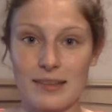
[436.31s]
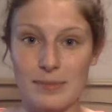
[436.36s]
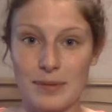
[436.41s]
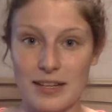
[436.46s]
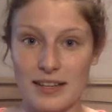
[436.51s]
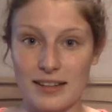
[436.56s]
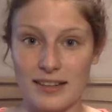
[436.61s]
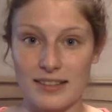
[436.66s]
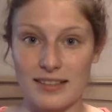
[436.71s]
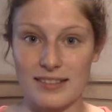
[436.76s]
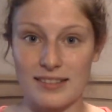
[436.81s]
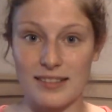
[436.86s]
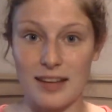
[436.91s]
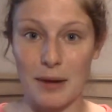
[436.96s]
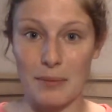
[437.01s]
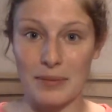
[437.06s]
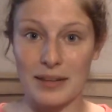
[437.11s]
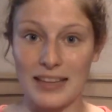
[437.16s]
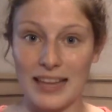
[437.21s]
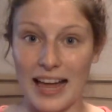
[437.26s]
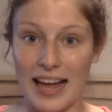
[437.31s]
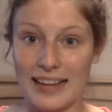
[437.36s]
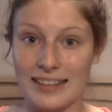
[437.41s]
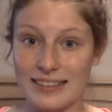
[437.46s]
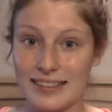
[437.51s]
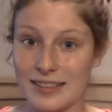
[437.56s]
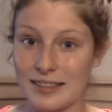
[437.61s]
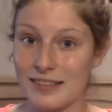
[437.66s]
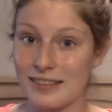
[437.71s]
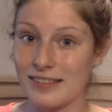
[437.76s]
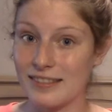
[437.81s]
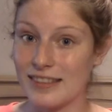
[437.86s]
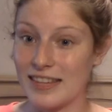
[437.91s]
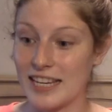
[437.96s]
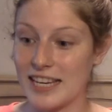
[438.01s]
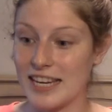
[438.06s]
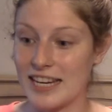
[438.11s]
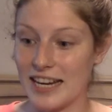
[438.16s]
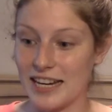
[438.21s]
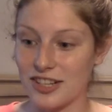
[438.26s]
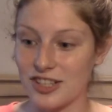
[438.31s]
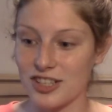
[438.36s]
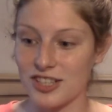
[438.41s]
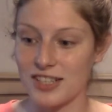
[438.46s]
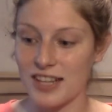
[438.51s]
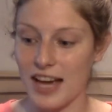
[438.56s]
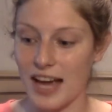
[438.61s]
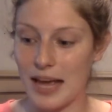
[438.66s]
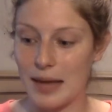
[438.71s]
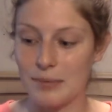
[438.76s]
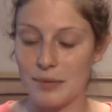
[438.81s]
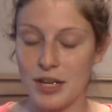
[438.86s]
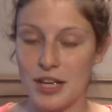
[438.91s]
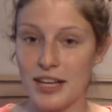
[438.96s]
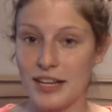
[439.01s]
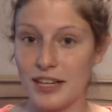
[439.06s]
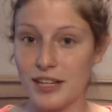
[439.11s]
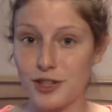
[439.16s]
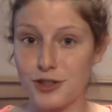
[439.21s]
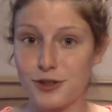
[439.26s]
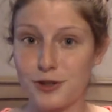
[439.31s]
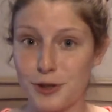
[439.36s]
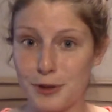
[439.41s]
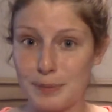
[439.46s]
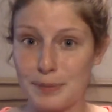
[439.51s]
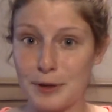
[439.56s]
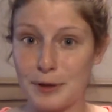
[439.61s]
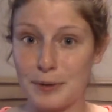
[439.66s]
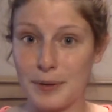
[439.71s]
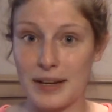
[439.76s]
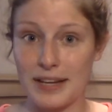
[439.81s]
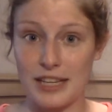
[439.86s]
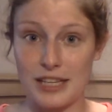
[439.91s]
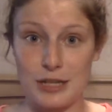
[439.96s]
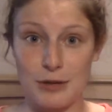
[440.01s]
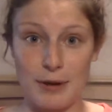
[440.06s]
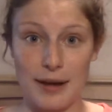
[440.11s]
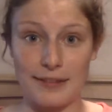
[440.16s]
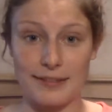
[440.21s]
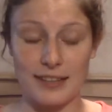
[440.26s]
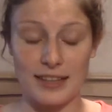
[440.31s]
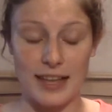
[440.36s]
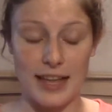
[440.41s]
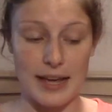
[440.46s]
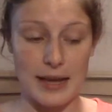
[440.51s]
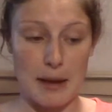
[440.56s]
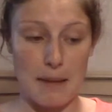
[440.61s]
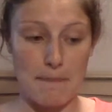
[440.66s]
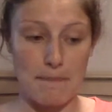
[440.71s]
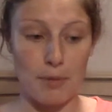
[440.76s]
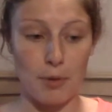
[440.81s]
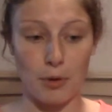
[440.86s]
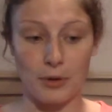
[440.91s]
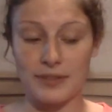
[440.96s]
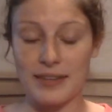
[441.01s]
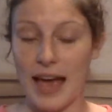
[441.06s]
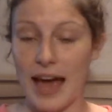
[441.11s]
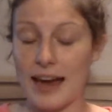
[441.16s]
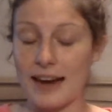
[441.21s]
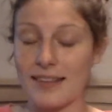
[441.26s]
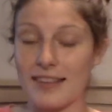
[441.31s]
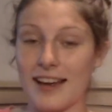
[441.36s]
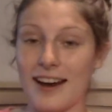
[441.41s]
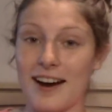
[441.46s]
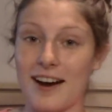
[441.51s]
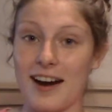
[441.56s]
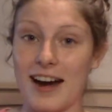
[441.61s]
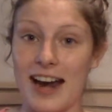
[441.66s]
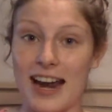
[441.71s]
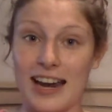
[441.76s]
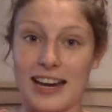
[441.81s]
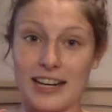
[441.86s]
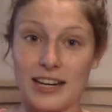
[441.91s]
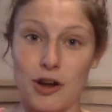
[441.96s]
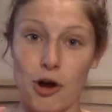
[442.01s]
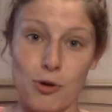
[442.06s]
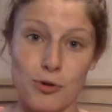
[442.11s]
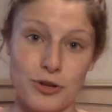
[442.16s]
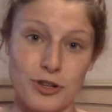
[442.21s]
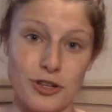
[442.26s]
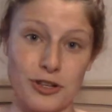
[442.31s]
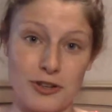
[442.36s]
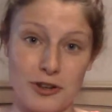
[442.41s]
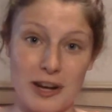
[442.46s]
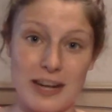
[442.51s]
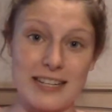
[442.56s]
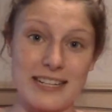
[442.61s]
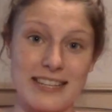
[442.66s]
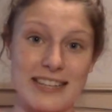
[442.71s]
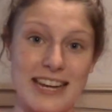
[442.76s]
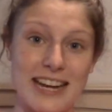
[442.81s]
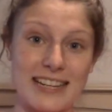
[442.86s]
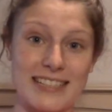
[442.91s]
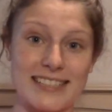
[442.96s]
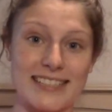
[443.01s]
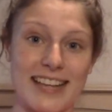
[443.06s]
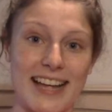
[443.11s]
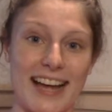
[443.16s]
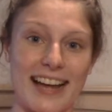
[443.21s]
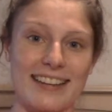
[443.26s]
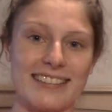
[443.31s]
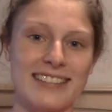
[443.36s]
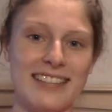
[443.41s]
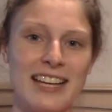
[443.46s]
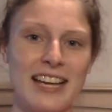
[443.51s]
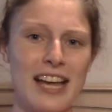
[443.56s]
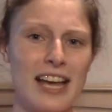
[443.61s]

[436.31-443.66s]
because some classes the connection time is super quick and you have to like bolt out of there and go straight to the next class.